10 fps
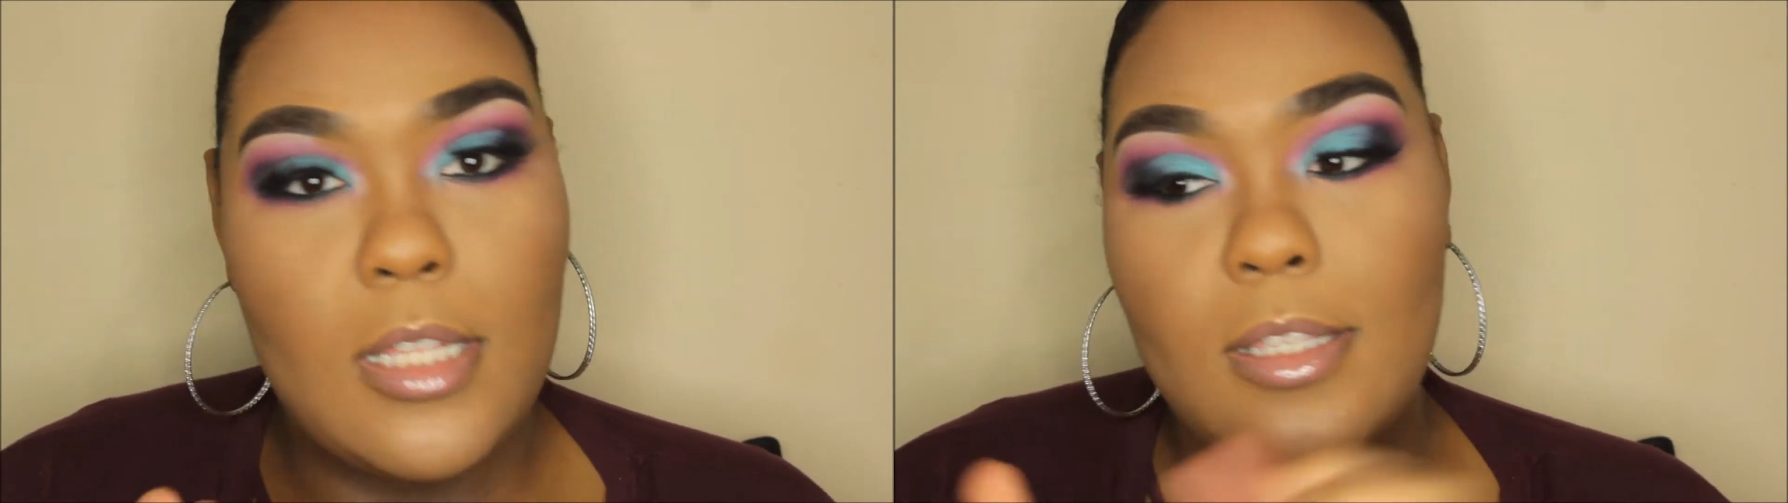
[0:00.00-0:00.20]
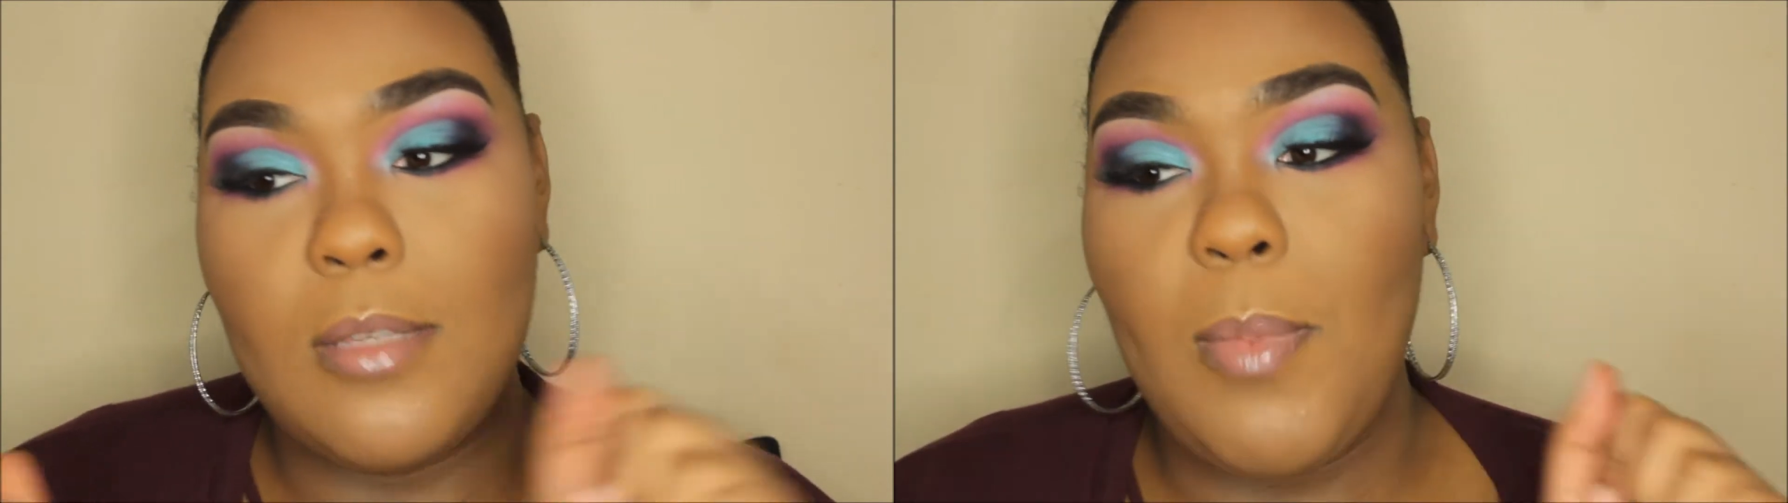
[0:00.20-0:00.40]

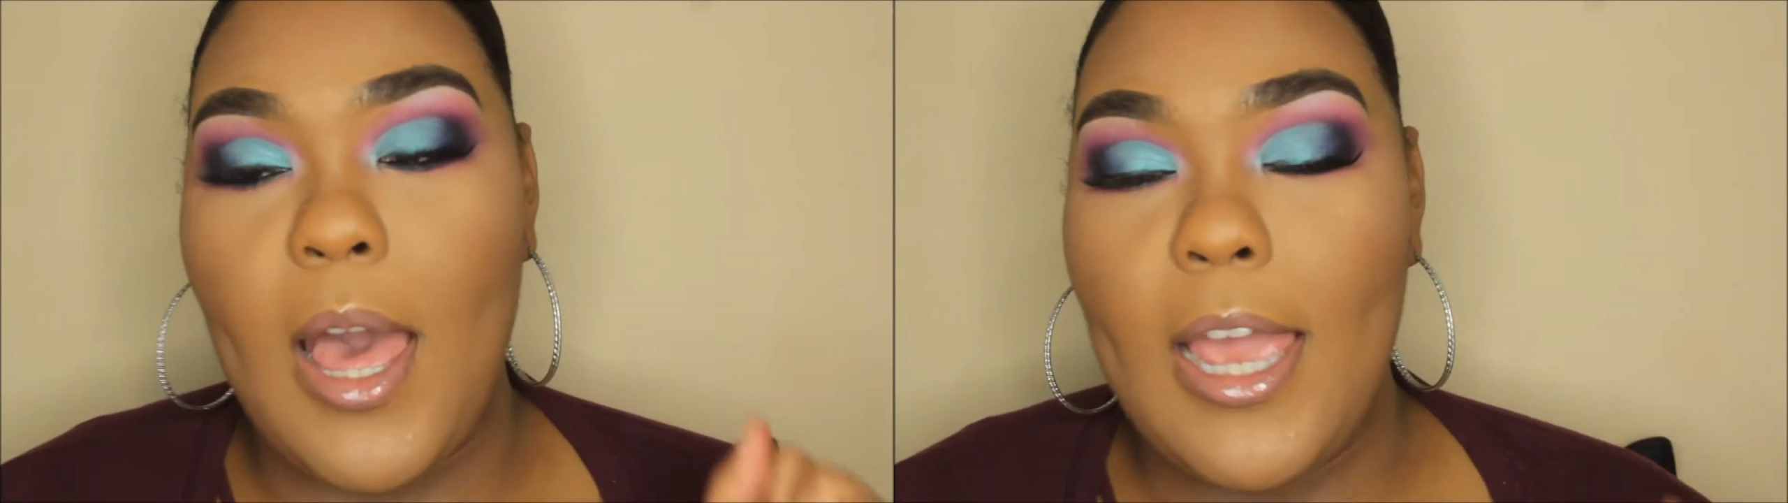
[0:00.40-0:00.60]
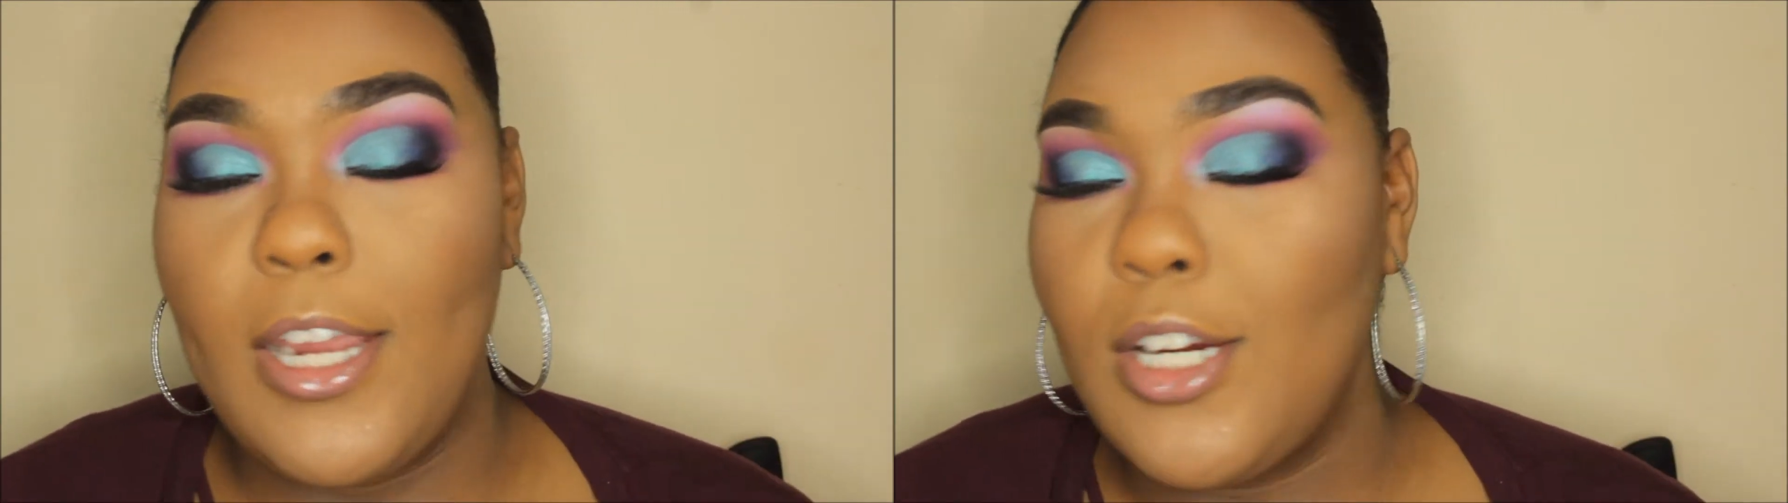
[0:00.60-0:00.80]

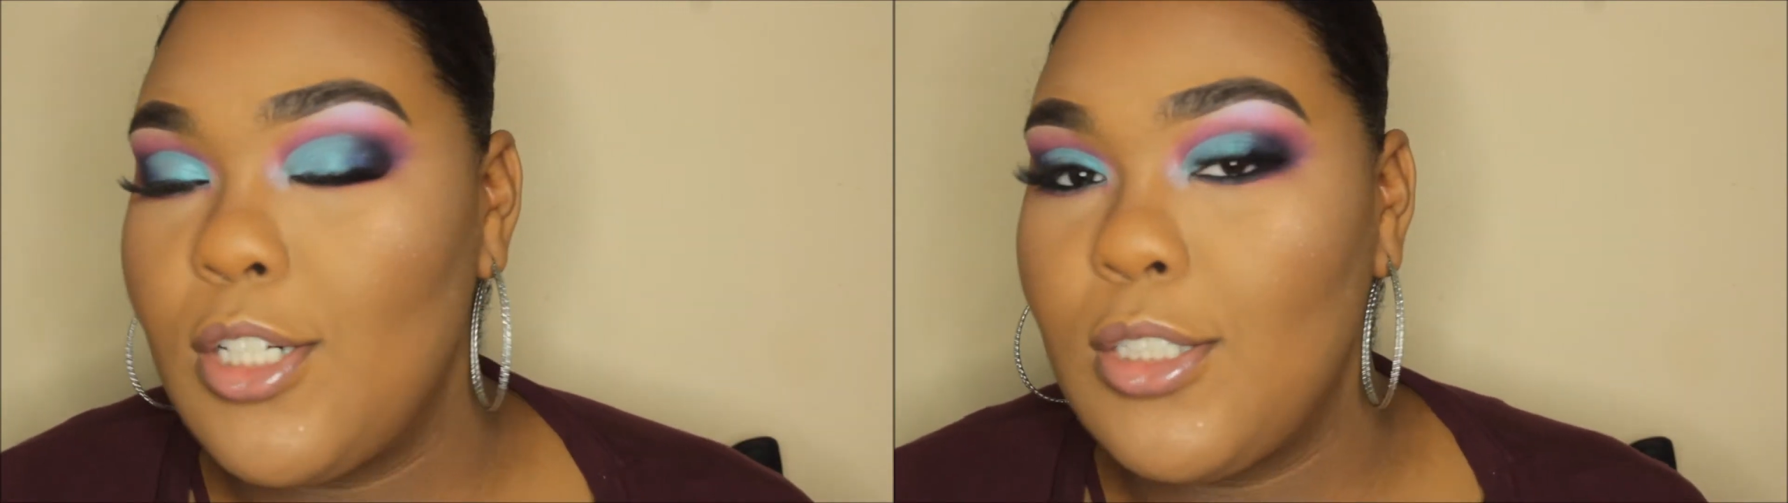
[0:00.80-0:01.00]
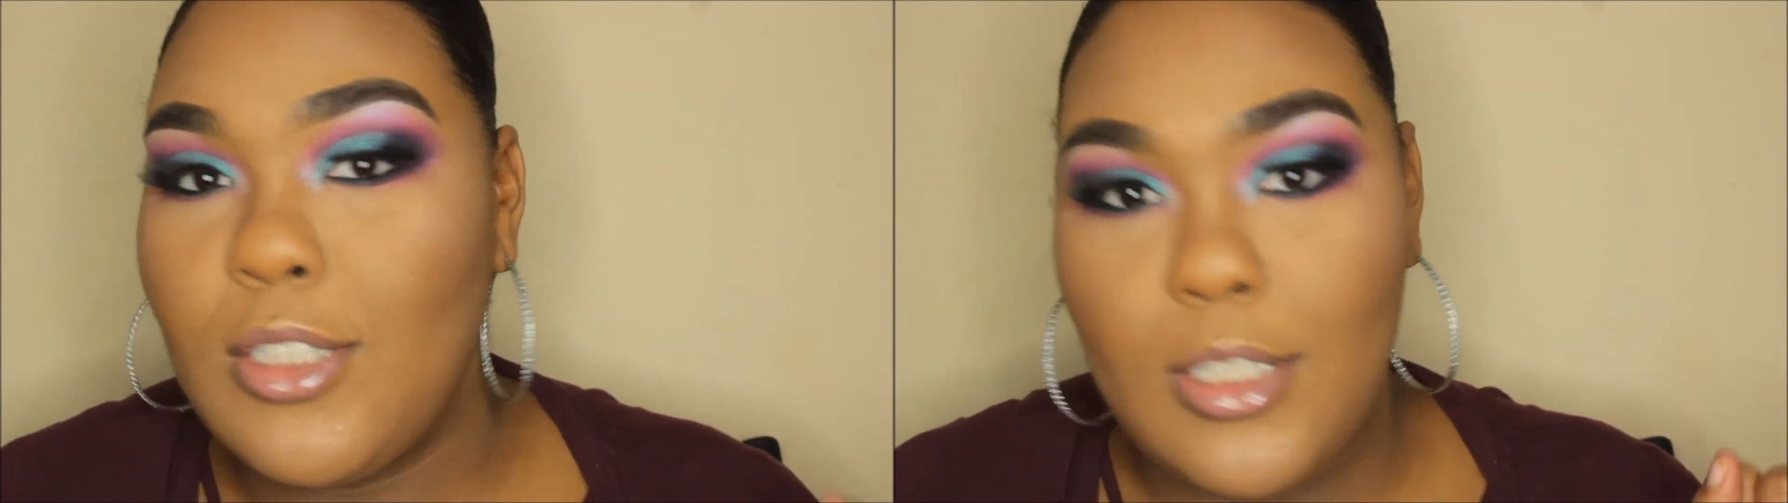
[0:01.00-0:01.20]

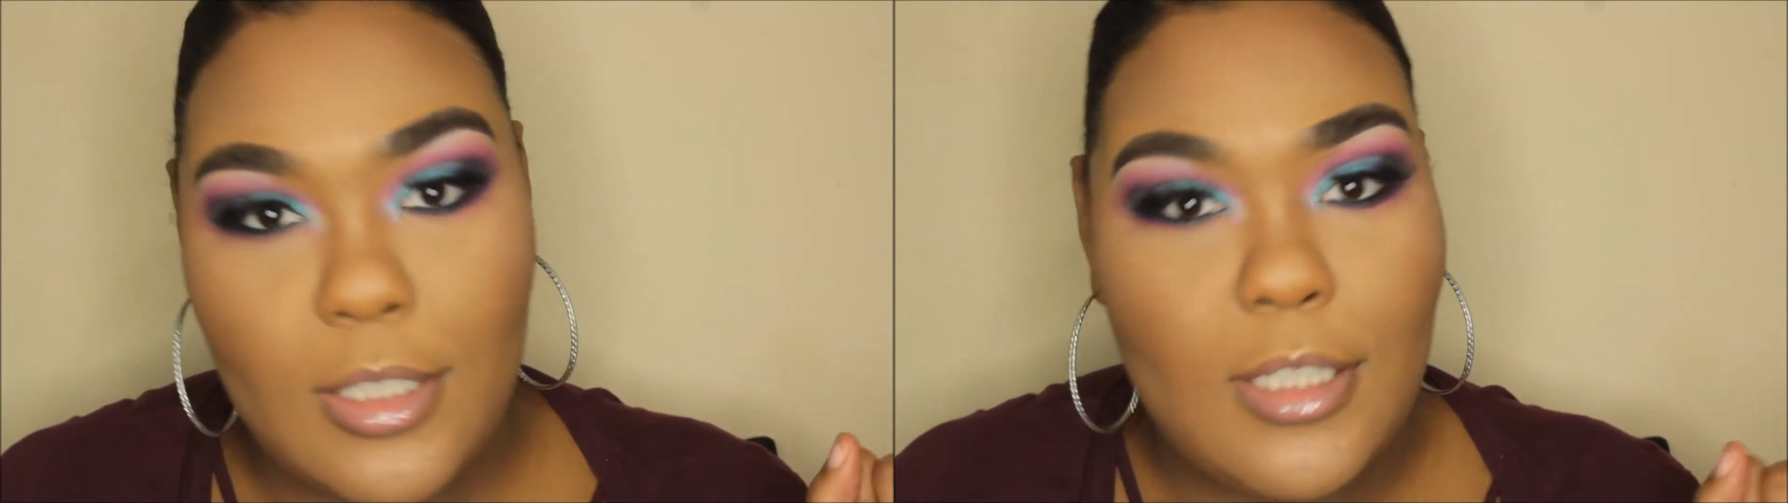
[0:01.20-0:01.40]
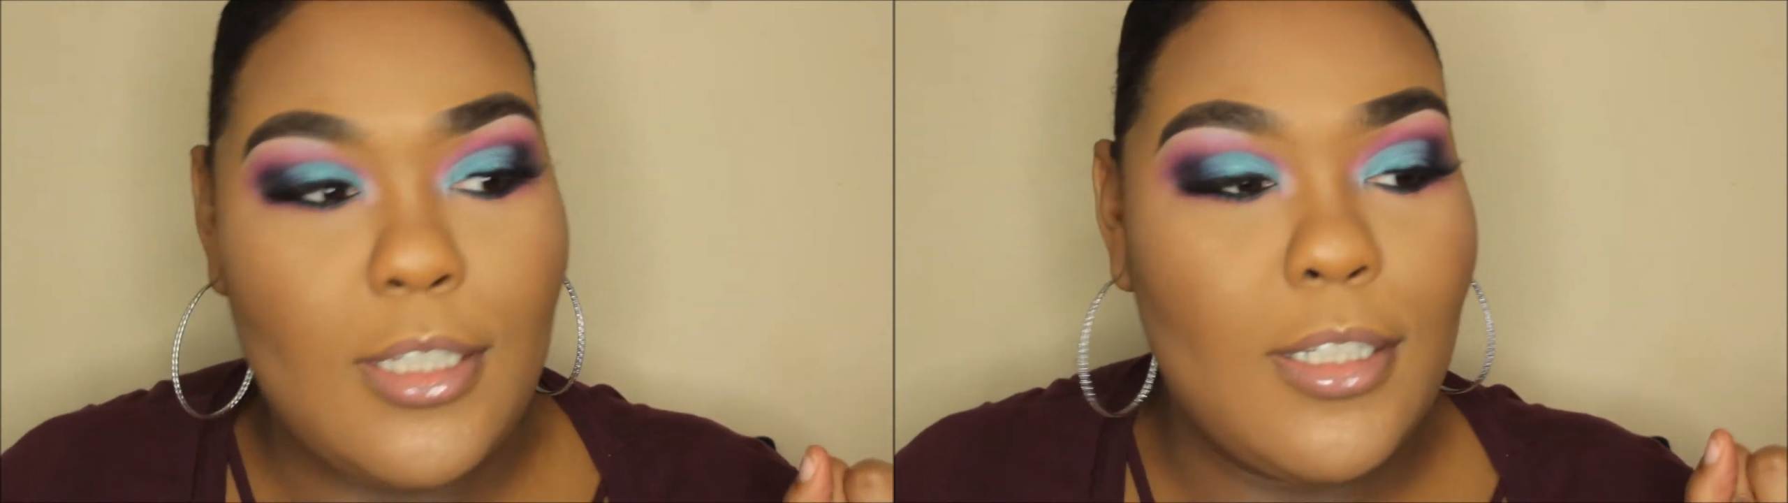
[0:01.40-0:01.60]
inspired
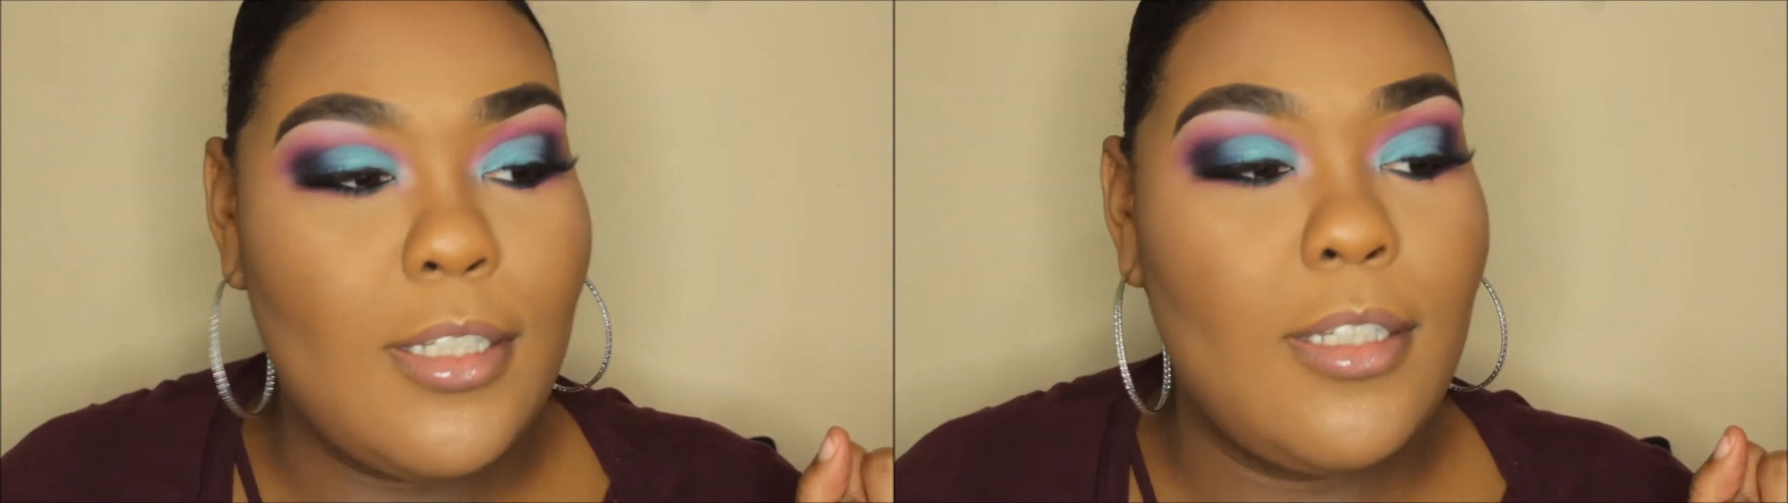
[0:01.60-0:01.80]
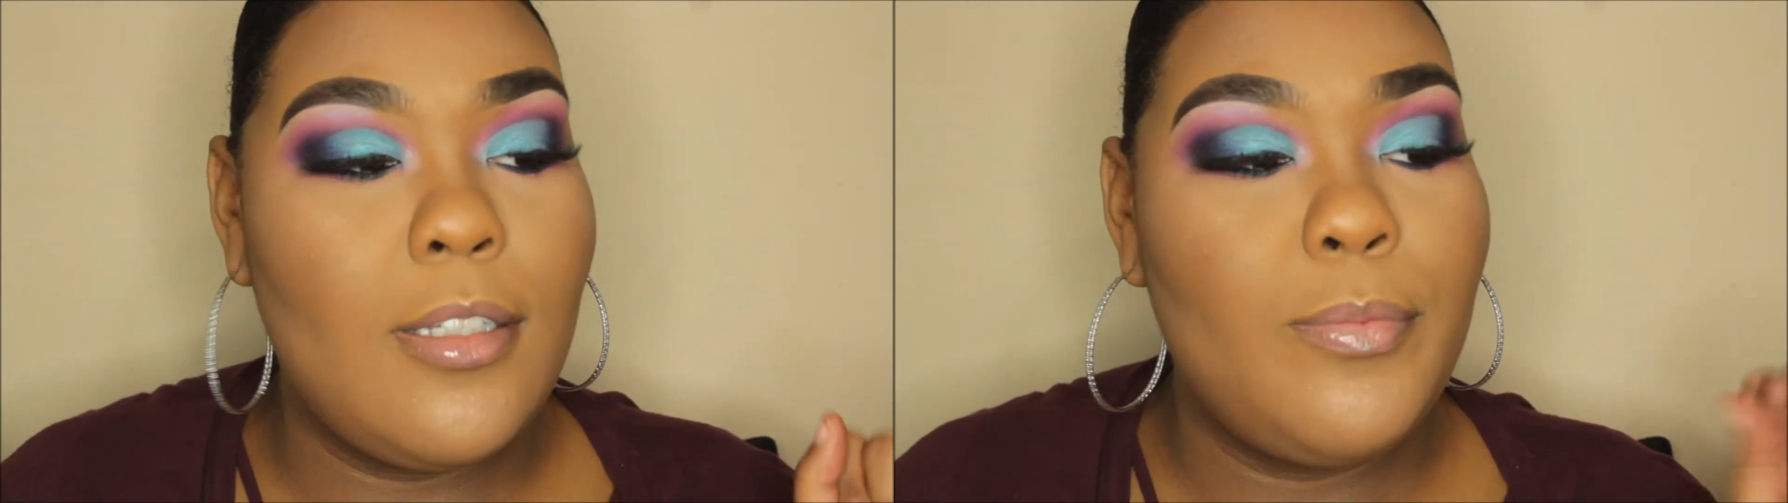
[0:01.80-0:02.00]

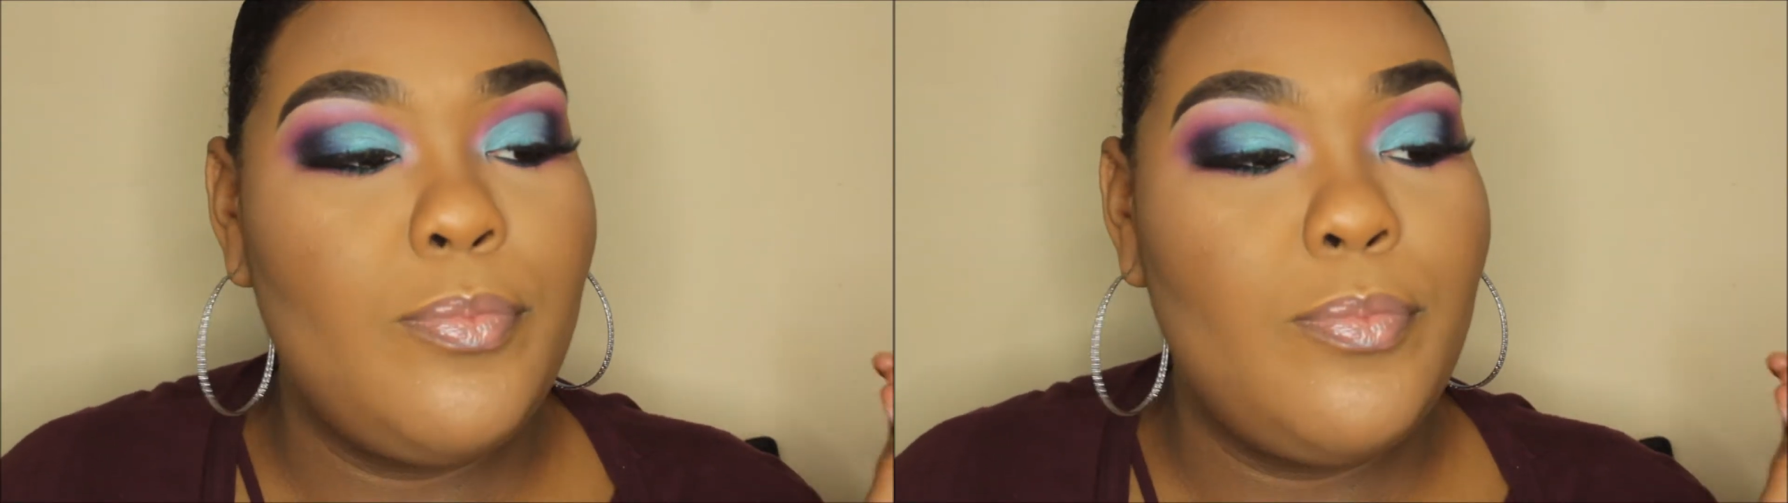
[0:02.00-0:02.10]
look,